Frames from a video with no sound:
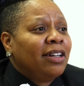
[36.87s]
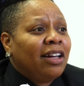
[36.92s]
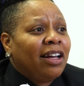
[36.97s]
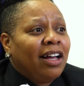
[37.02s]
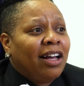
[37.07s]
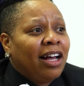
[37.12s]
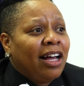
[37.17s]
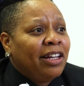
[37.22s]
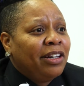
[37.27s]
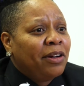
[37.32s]

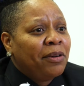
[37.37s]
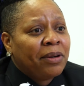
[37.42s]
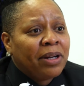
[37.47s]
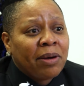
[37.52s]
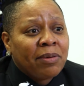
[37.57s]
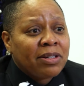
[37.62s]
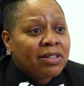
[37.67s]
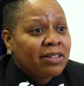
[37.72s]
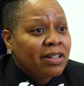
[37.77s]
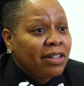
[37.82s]
I know when I
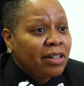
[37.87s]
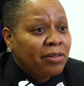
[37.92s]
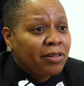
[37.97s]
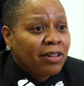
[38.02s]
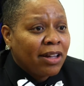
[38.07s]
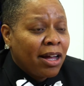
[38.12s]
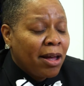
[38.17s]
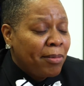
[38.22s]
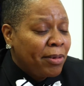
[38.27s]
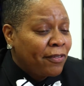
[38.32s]
was sending
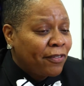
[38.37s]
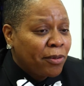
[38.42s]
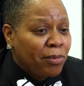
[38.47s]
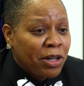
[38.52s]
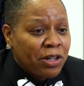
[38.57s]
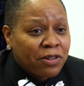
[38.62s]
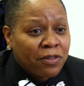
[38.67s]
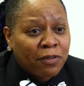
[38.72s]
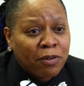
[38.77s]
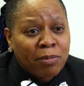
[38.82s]

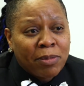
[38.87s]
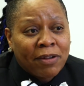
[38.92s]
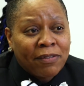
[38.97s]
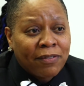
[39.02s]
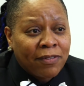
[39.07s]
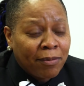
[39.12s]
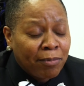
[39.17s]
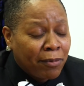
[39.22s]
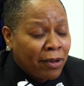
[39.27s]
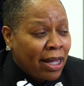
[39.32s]
information for
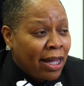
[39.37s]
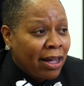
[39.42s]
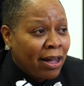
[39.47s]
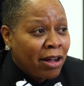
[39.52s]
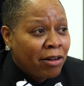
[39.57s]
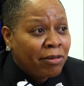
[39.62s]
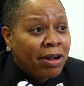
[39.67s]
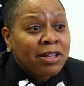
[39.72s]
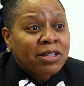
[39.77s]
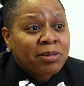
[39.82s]

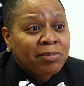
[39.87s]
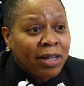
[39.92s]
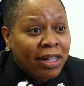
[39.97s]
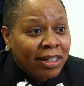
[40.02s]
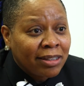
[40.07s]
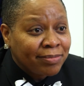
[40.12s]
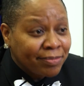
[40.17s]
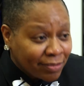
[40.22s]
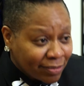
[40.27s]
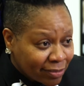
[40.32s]
my
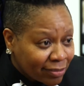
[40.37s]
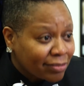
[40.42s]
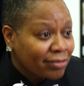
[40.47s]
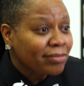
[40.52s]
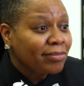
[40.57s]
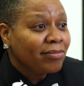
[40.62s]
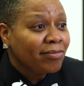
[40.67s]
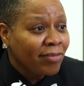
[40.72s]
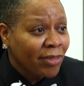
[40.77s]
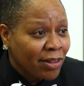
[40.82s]
resume,
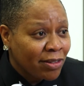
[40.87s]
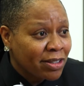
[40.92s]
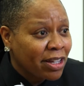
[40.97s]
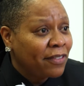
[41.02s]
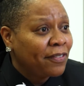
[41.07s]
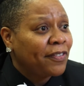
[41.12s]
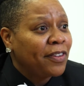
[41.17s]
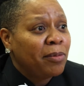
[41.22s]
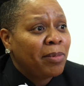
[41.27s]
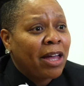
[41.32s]
I was
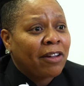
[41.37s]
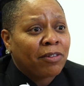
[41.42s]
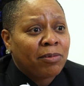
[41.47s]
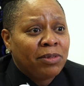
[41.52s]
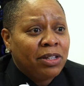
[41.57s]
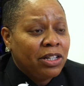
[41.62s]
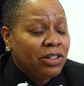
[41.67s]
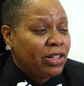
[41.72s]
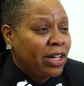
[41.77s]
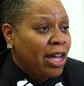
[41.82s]
getting feedback from
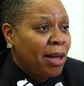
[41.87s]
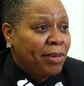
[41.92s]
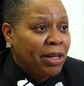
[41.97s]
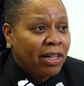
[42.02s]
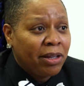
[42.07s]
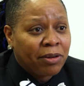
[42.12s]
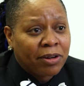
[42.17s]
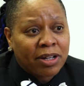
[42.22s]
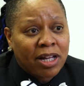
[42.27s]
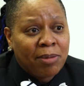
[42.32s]
DJ. I mean,
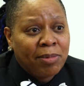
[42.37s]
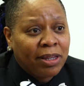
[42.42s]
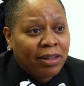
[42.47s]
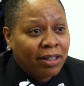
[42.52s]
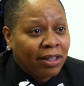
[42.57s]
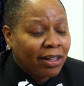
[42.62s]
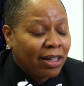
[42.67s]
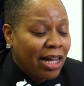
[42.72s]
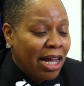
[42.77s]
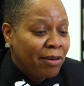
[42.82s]
they were coming
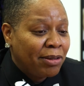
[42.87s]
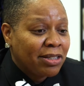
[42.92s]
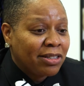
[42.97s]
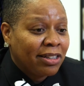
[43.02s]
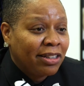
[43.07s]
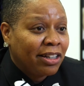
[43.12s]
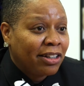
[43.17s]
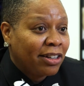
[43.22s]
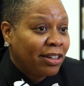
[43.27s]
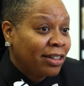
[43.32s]
like, I would
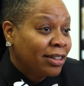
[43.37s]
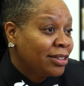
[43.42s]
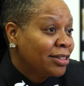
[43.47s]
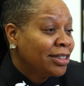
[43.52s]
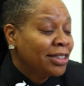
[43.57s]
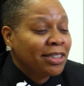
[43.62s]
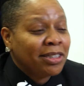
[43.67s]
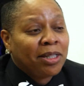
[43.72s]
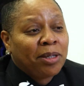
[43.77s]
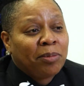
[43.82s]
send it to her,
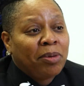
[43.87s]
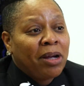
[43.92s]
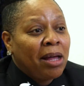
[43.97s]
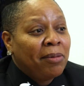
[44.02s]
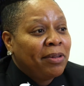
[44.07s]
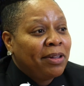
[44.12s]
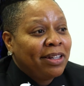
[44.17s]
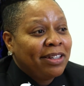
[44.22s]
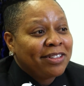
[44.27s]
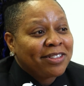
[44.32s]

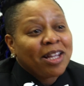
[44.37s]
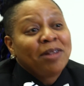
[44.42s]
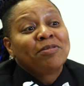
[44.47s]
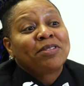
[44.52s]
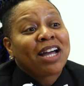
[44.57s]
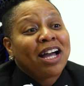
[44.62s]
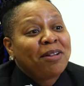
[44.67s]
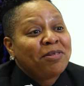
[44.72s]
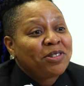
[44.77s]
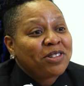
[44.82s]
probably
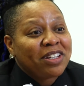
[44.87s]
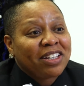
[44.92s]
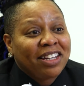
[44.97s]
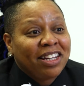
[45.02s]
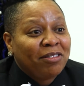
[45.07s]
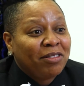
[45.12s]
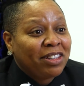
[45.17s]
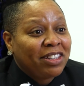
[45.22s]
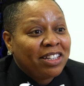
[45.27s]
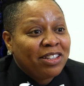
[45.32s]
sometimes she'd get
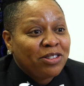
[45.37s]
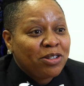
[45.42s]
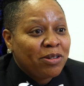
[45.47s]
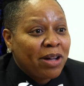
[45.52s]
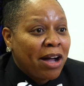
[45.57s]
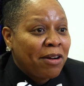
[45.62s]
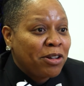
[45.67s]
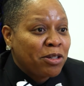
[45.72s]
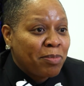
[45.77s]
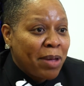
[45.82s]
it within 2
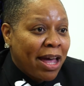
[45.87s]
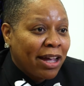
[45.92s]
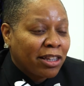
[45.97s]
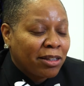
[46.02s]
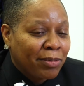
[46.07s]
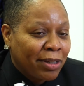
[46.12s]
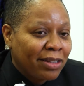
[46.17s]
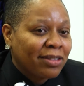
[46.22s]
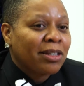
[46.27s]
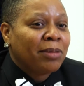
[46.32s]
hours back
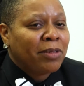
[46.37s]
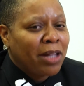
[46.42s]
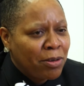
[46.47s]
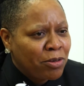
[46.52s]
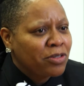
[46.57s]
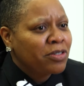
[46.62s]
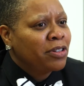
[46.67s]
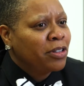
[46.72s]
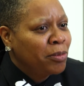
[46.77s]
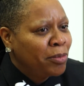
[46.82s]
to me. Sometimes
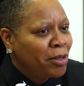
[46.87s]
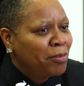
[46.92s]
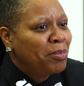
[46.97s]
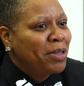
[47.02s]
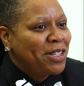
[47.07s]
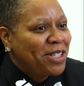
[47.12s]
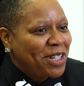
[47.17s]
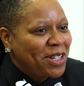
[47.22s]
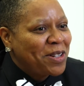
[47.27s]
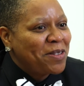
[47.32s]
she's a little bit
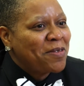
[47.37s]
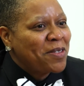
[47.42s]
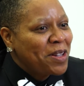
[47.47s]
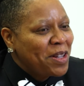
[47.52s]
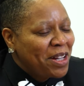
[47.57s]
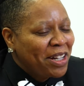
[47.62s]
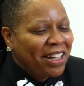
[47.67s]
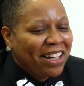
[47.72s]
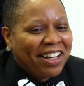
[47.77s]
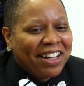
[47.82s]
busier,
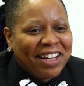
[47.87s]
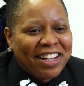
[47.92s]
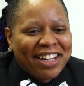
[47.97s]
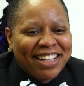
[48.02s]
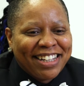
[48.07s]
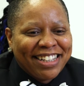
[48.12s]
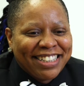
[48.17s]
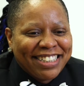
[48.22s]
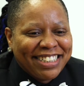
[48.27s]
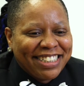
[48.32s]
but
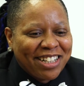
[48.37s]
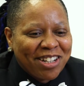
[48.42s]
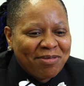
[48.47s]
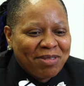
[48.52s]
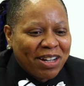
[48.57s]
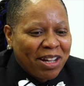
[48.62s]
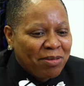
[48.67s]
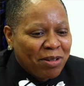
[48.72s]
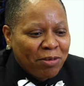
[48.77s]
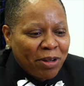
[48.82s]

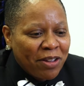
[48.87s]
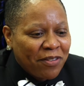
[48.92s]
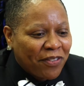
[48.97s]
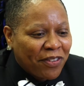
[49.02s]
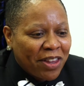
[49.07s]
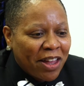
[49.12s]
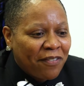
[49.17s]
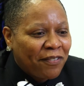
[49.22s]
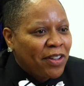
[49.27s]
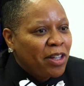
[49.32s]
I'd be waiting for
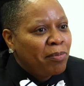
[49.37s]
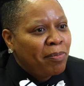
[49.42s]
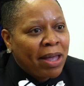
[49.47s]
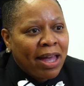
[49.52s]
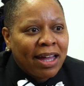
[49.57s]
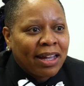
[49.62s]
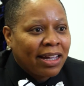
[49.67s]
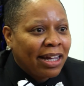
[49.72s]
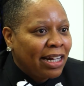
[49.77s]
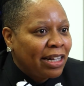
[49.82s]
that
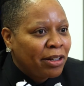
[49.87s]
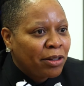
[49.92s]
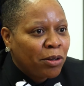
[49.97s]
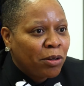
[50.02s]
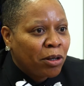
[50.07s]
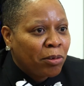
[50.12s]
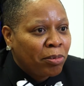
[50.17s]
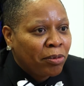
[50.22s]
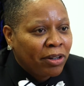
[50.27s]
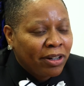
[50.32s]
feedback. I'd
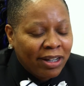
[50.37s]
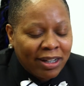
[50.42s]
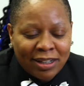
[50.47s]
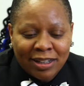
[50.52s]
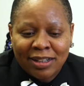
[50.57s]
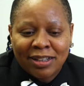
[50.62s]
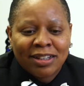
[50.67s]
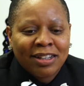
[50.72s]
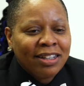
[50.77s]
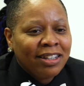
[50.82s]
incorporate
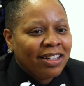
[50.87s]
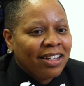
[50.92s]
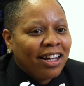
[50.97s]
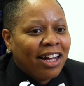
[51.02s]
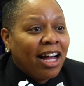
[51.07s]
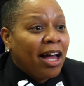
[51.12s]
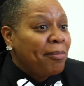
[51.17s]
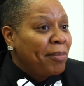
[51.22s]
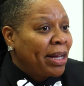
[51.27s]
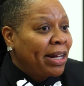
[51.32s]
it.
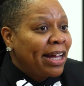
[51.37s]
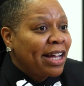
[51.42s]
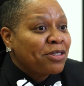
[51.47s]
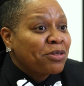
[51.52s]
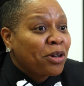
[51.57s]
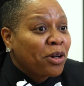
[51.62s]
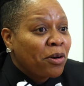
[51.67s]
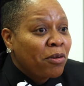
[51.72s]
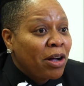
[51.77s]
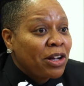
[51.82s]
I might ask
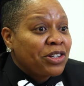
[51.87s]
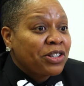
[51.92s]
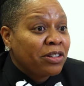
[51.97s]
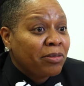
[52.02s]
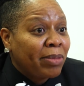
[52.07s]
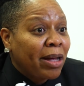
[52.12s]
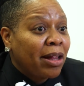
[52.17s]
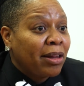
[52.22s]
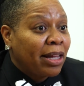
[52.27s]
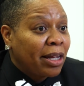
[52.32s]
her a question
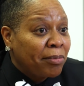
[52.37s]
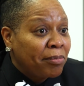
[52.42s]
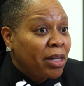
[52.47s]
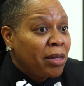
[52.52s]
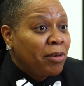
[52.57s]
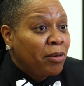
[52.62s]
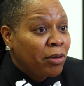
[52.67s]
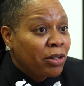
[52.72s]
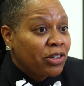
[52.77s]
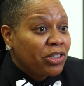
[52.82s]
about like
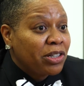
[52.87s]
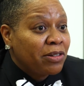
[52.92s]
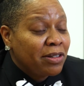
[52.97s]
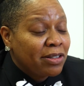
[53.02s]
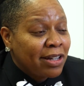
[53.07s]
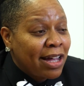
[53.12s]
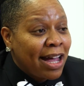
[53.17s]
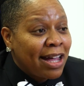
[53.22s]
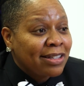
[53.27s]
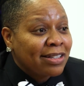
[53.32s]
maybe what she
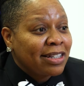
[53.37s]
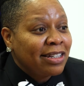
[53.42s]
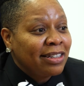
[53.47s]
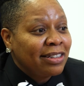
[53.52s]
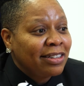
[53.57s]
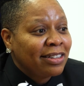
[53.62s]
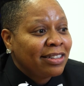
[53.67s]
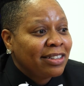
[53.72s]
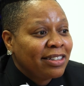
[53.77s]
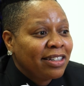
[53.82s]
was
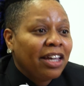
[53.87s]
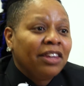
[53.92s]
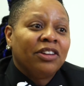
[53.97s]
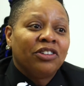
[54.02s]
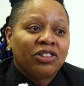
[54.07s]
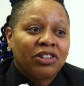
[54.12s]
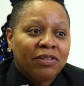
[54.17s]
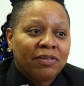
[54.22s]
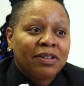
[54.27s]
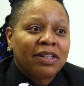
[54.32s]
asking, and then
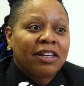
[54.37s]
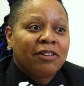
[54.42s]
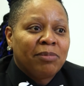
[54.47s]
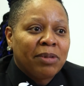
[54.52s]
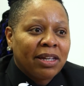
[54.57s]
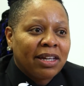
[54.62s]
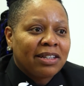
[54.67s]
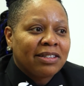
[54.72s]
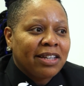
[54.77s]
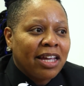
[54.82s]
she would give me
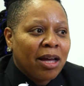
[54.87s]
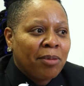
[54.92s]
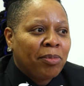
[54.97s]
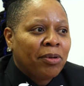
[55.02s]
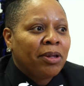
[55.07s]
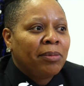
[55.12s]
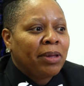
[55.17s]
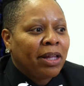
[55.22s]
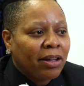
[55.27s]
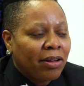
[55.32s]
an
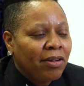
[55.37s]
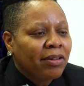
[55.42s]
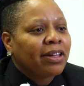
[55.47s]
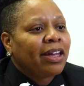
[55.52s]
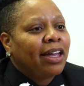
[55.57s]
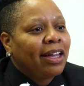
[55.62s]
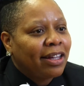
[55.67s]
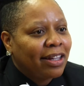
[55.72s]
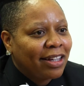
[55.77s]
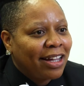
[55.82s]
example and be like,
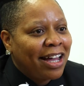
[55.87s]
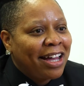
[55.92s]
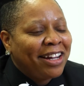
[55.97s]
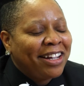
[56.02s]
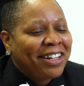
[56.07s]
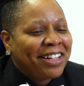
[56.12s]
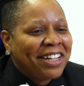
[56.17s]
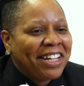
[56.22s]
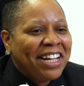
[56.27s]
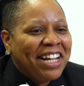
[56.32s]
okay, got
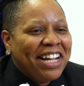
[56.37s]
it.